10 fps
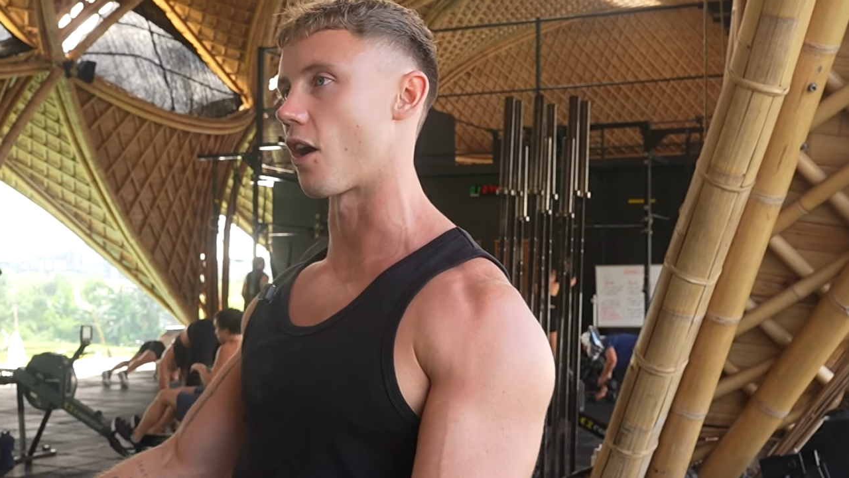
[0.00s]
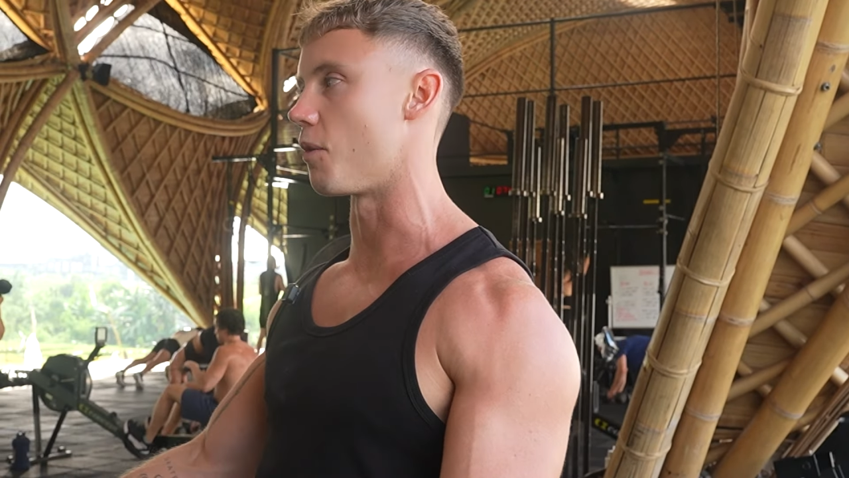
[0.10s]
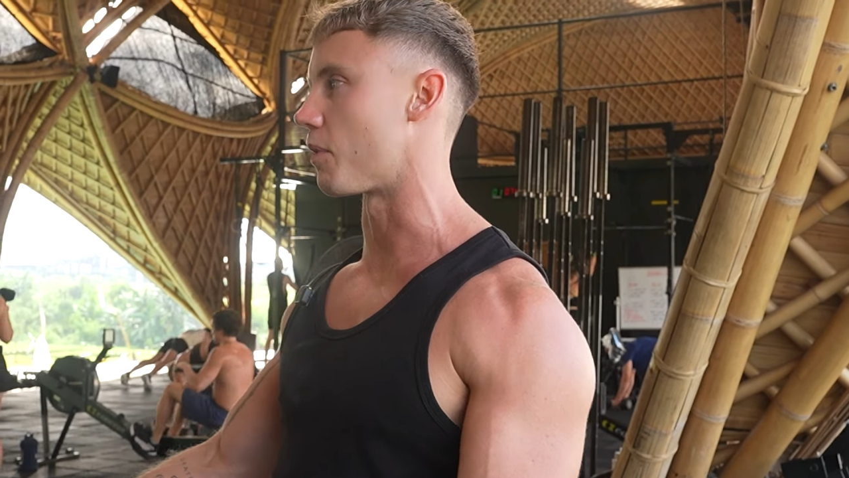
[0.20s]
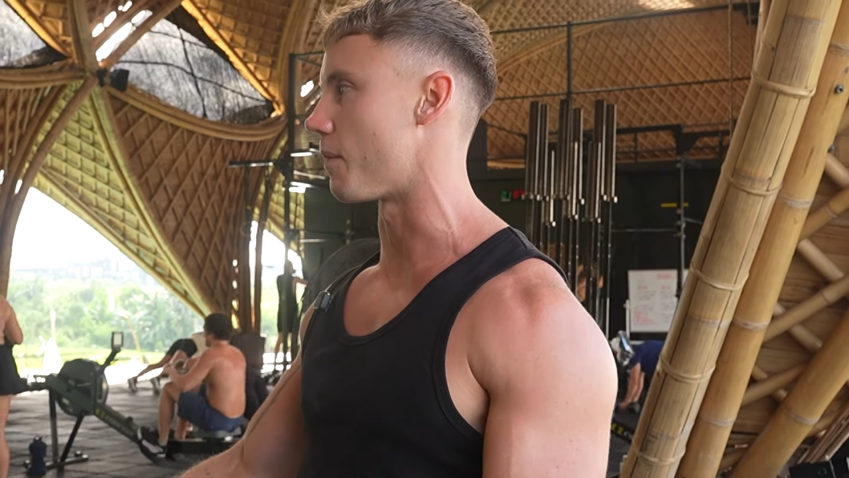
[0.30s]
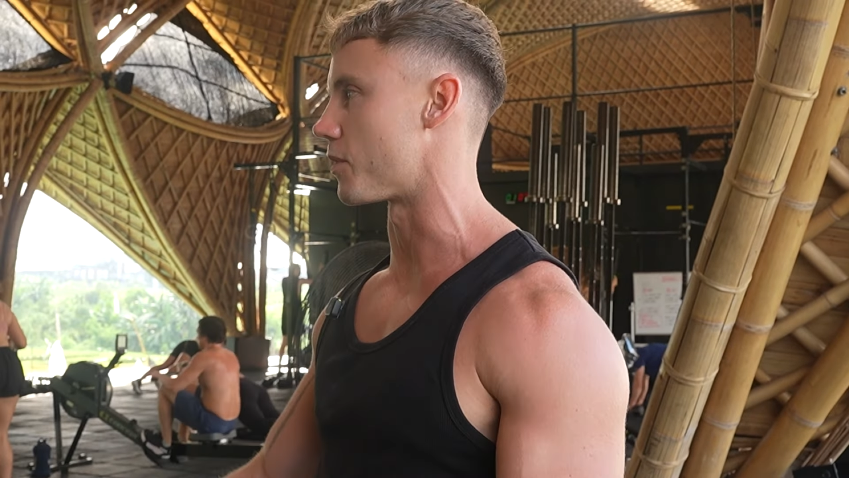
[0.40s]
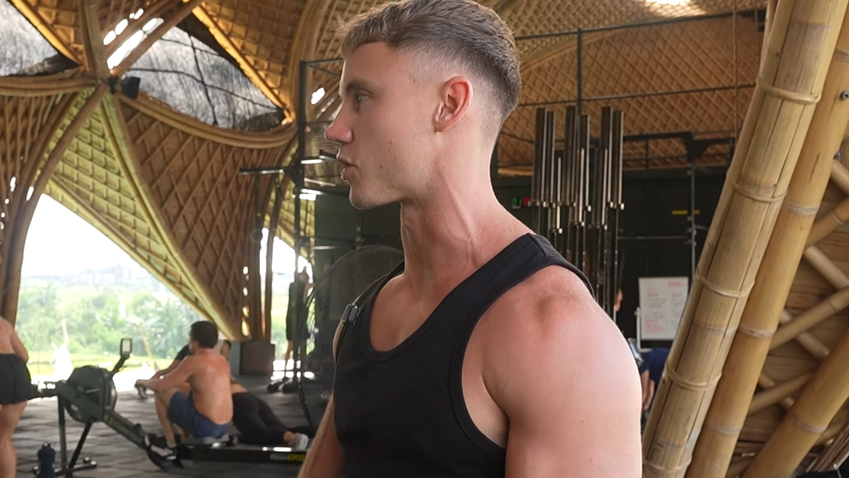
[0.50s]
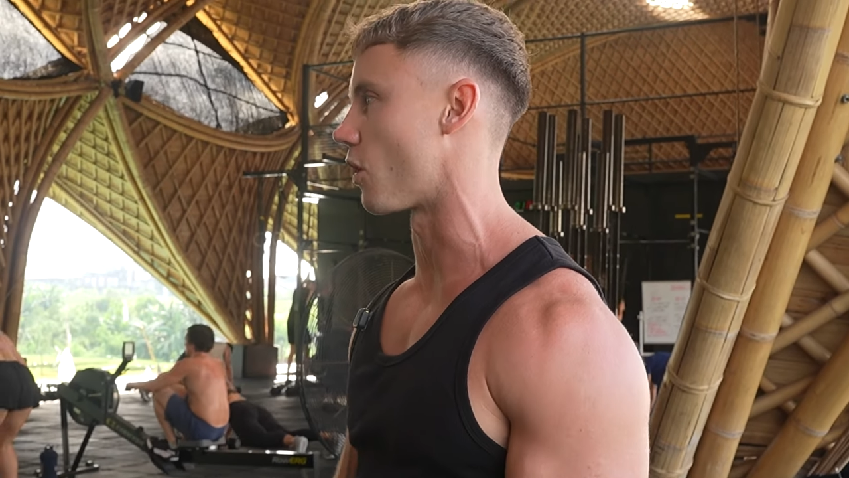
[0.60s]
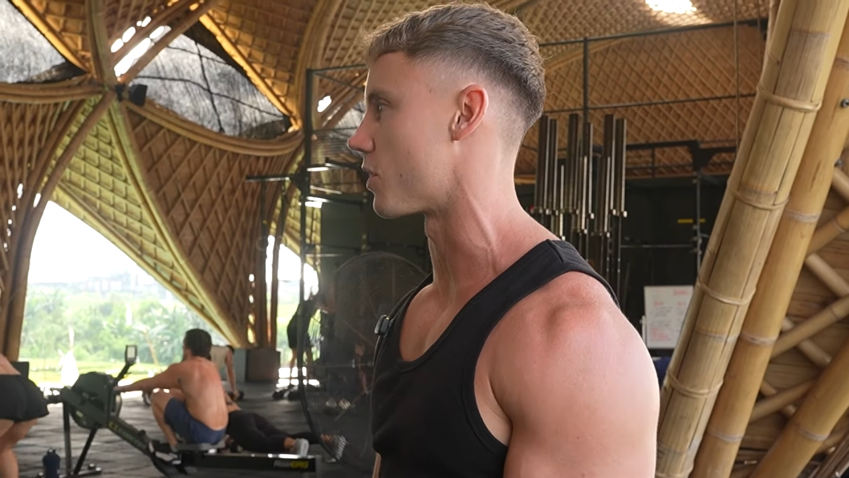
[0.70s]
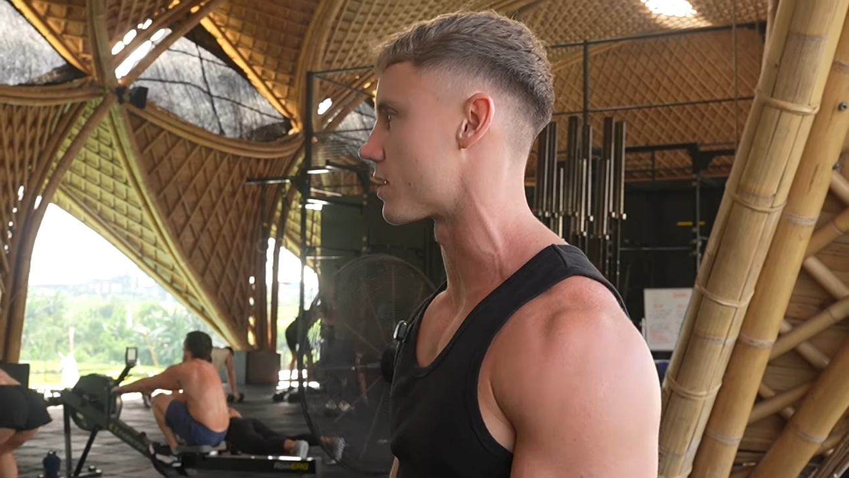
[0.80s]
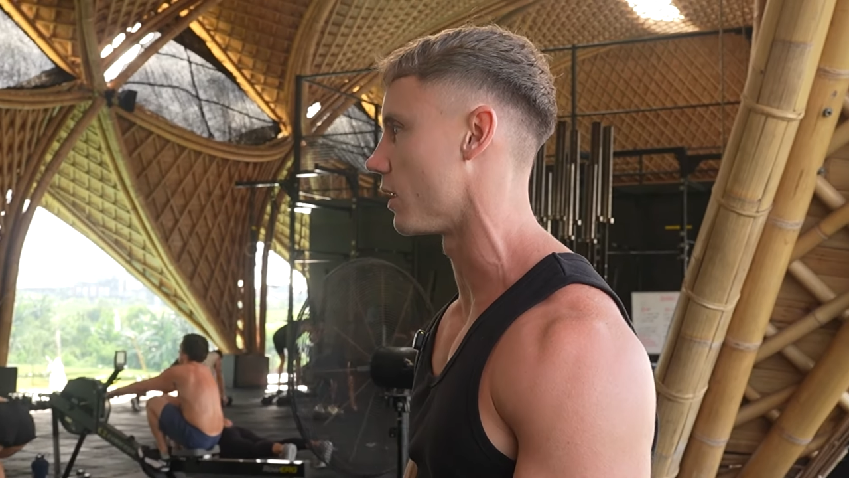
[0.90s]
open up the
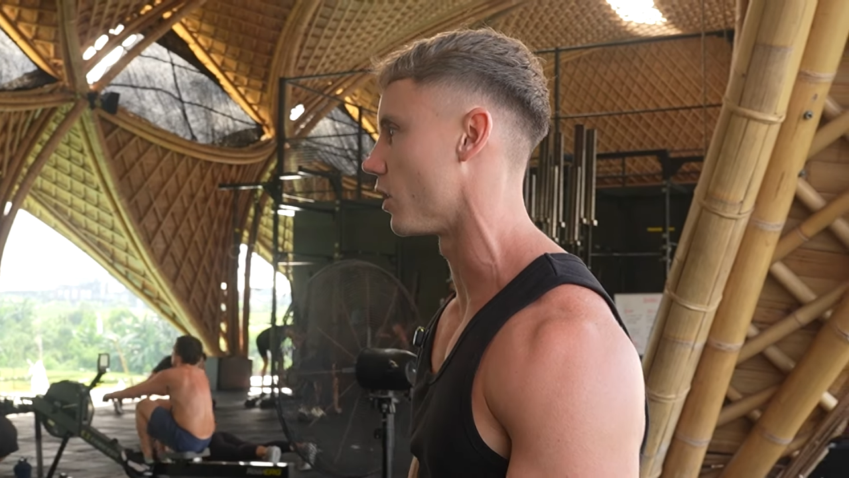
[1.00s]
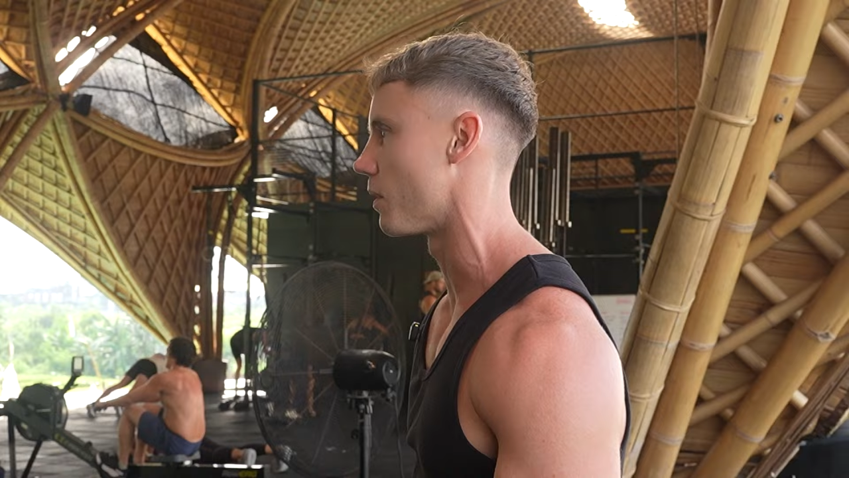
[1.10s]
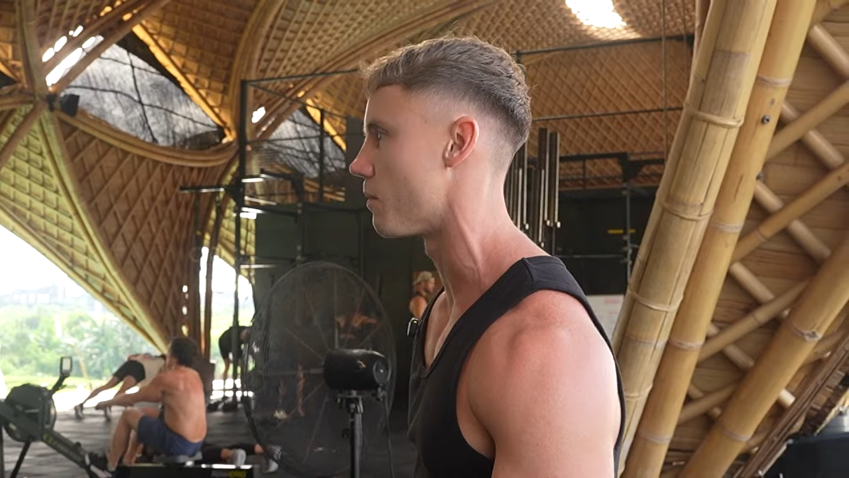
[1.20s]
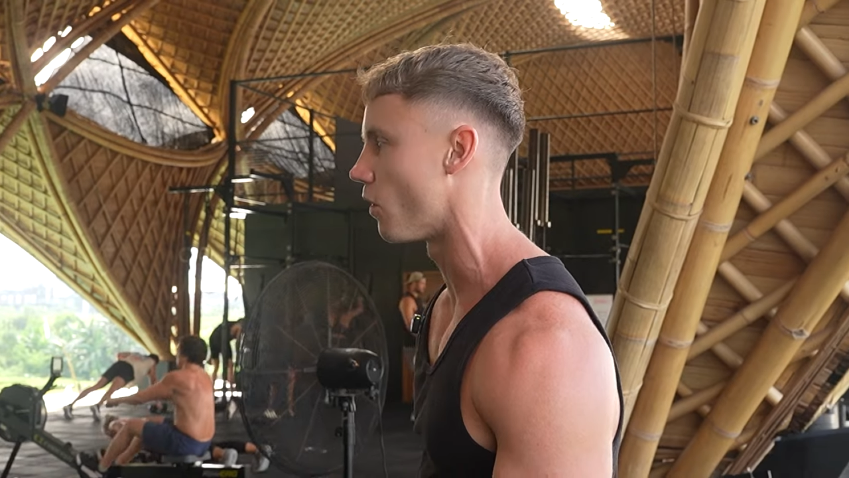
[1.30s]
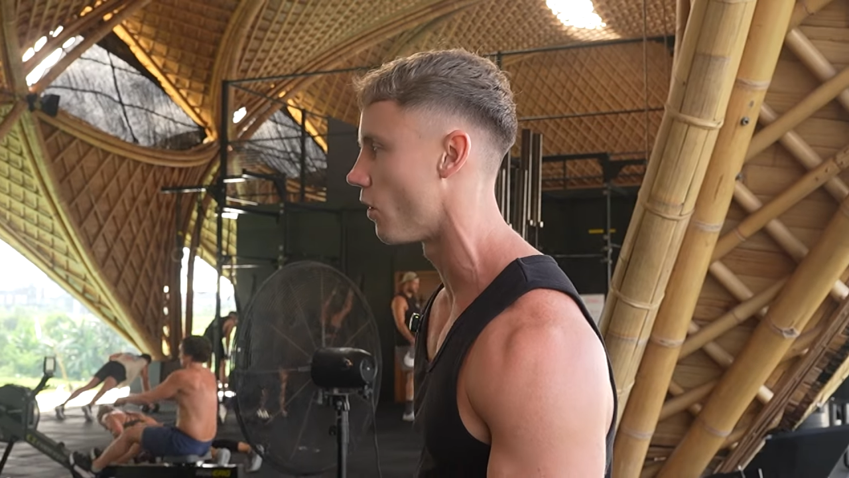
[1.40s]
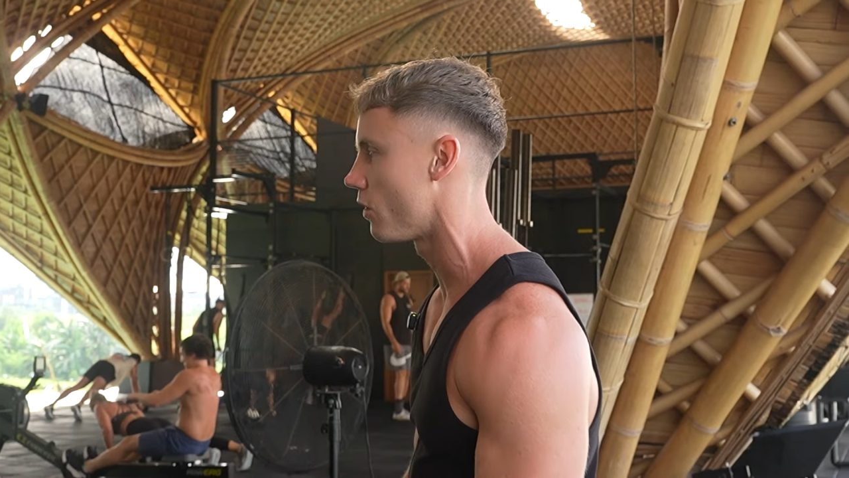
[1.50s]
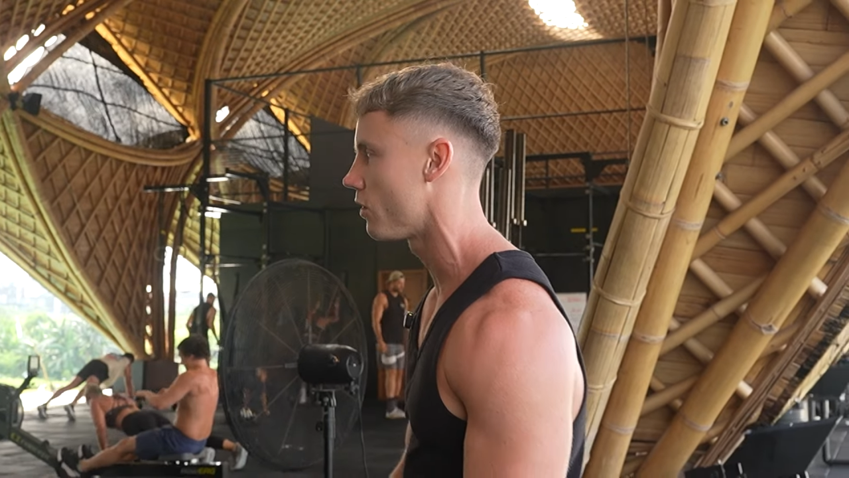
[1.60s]
shoulders a little bit more.